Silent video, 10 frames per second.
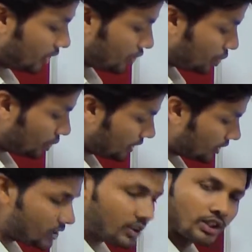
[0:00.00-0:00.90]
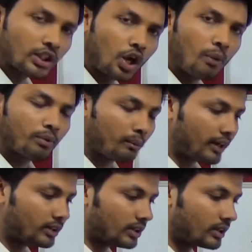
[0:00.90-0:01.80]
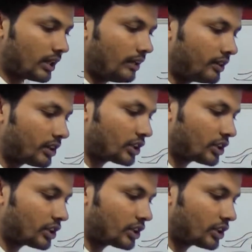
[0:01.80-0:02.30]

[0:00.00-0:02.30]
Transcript: So this is just a compromise design with